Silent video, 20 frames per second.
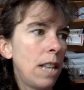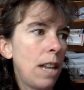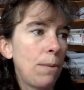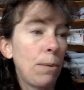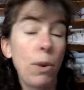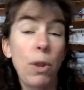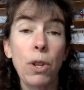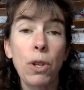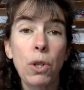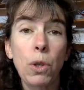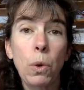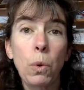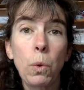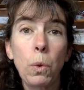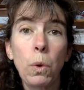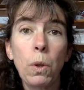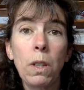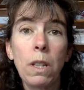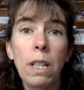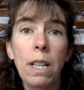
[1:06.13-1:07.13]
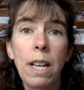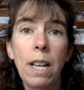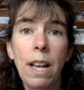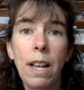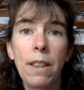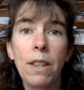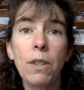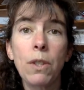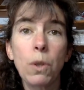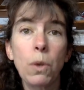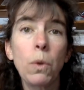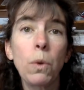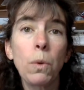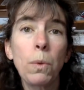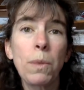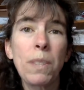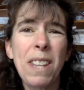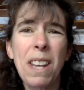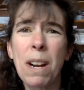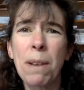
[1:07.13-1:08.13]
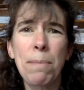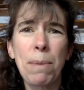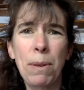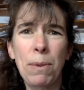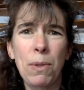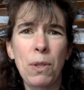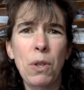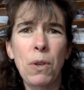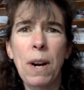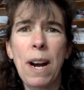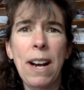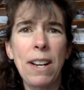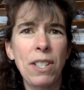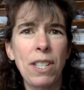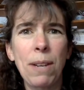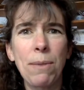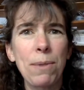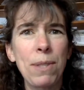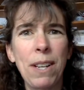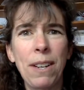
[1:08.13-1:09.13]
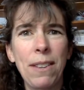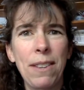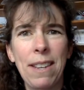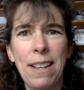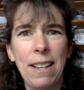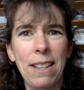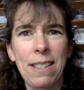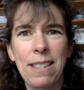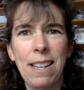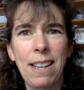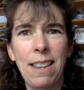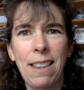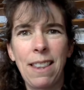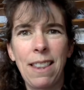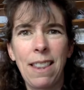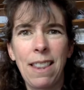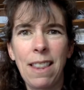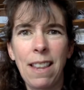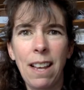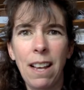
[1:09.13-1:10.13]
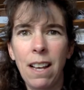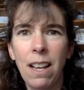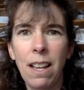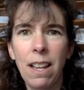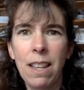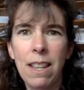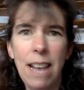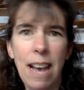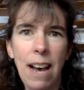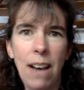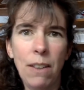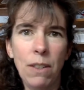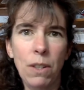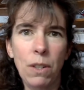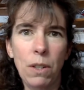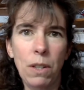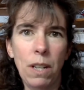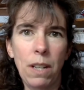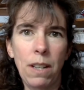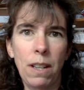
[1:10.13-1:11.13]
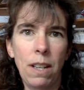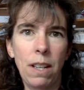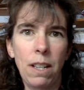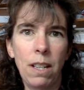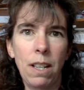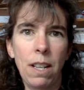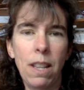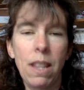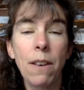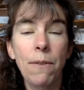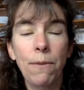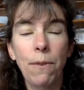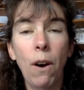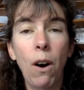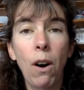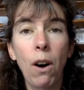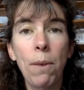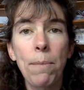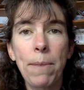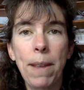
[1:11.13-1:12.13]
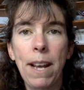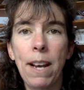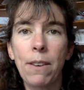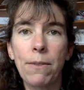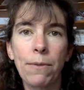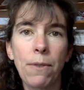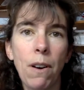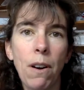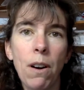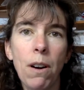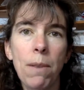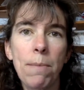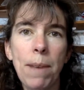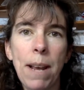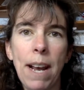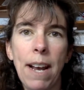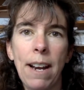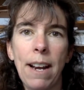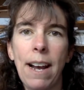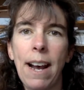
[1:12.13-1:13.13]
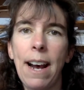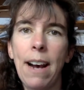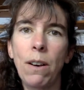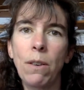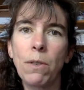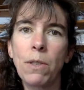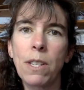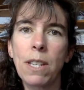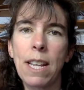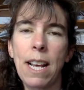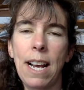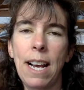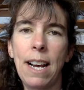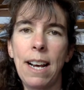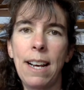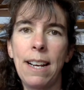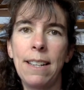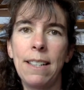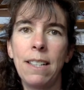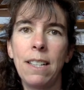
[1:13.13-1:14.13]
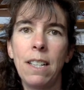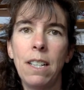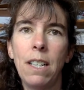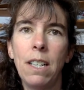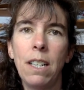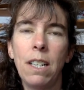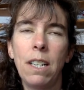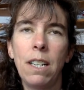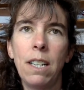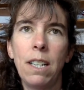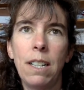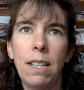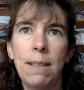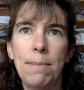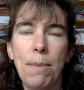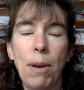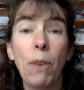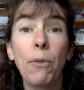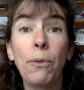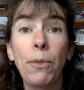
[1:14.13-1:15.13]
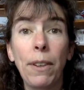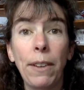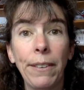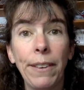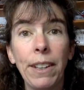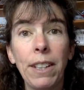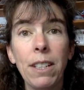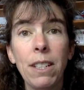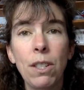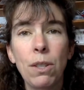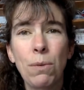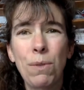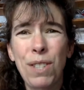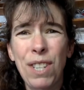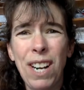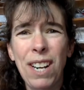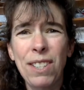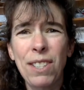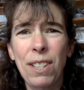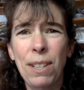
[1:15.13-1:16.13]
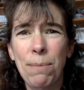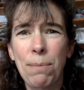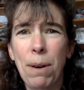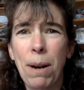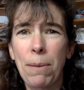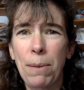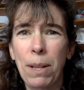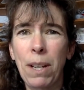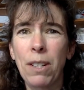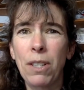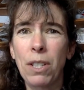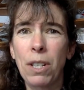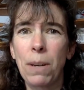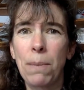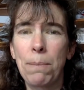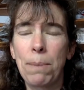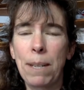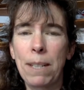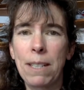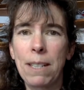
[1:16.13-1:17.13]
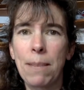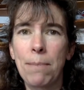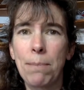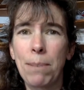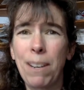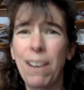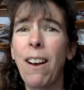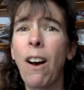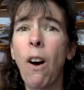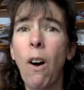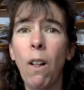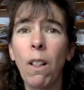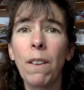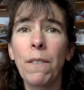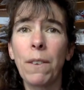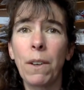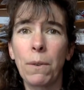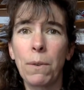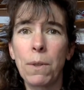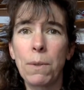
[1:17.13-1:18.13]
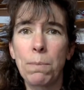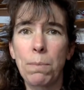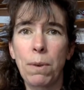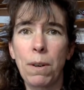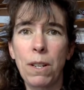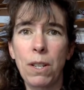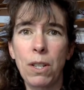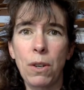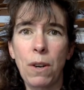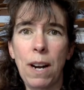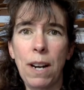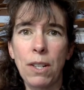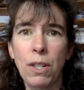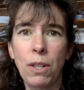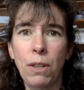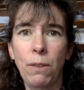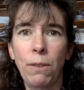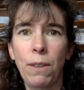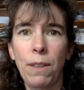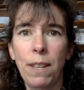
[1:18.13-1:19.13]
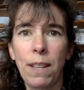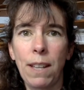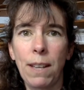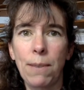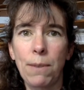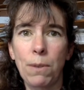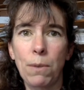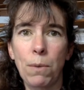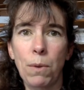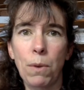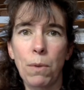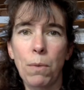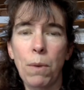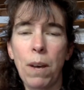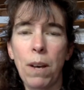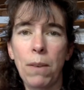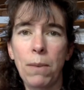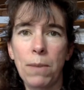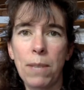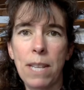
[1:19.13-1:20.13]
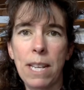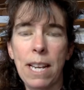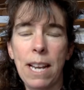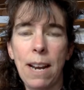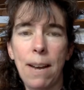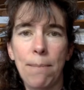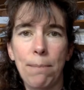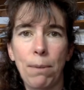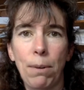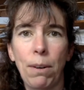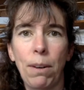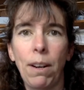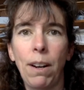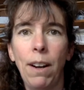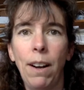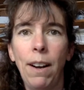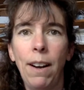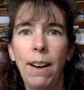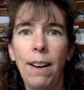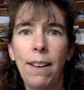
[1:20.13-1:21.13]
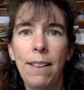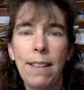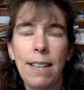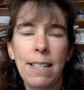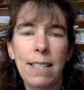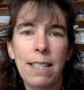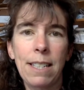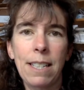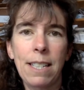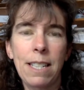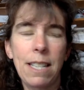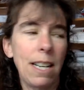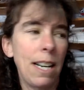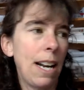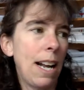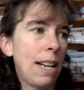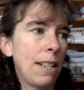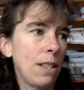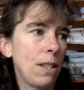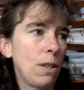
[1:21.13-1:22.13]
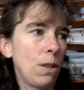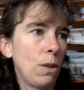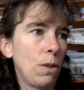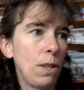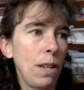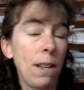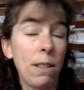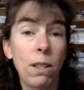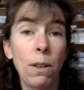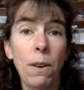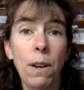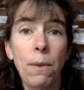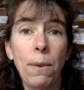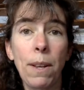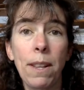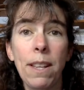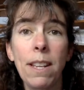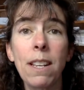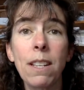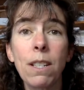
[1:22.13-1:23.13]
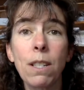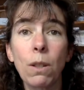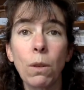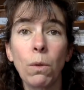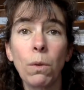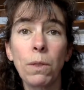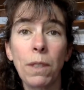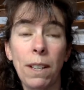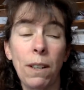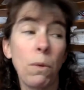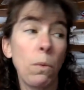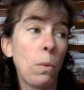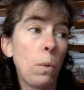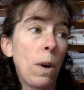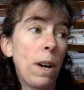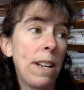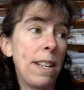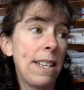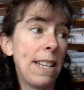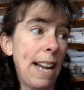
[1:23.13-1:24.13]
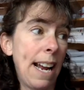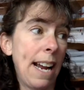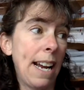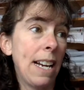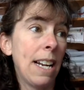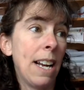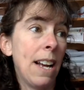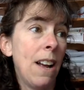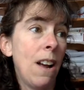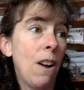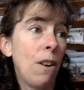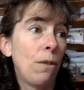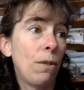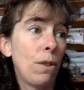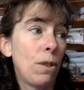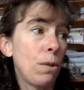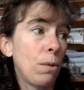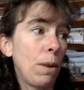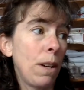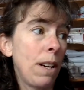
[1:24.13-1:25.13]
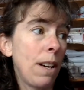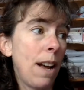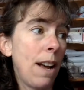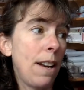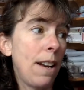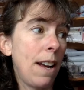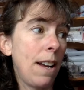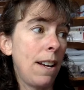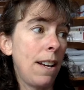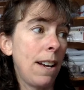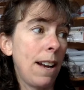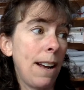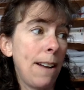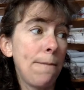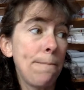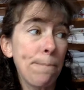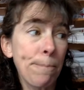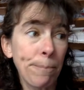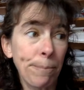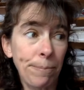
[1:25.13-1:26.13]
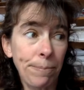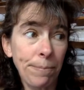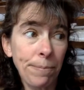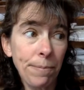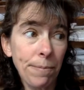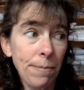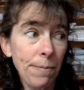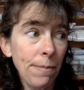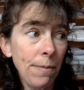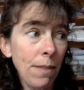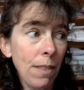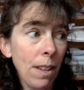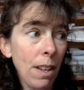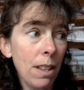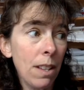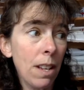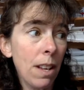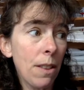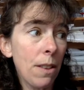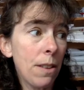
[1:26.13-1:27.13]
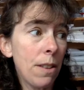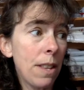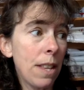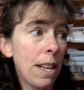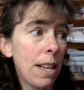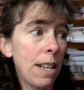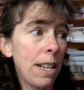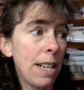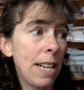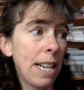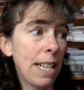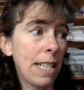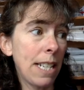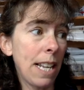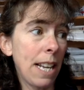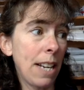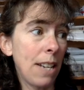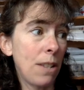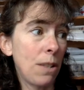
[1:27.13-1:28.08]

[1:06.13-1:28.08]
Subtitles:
were the school, and the school was there, but it was trash. That was the other thing, is that the houses and the farm, they had a farm, they had a house, they had a village, which actually probably I should have picked up, but all of it was pretty trash. The only thing that was worthwhile was the camper, and that's listed and it hasn't sold yet. So anyway, these sold in one day for $29.99. The next thing I